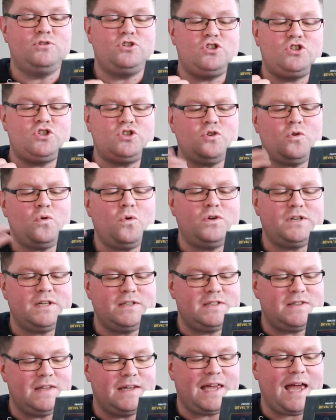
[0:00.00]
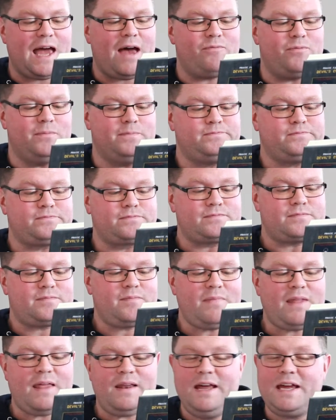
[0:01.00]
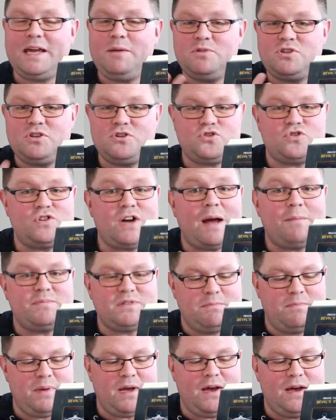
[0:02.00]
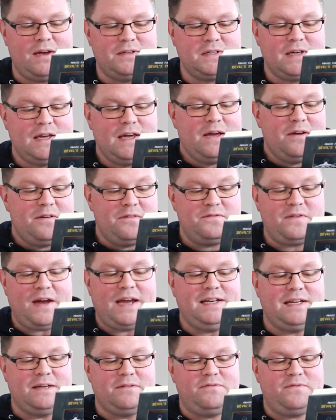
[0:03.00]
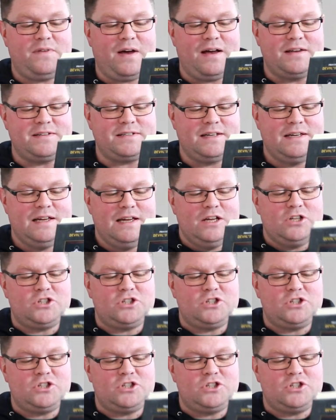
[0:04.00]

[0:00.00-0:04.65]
soared into the cavern like it was a trapped bird, fading fast.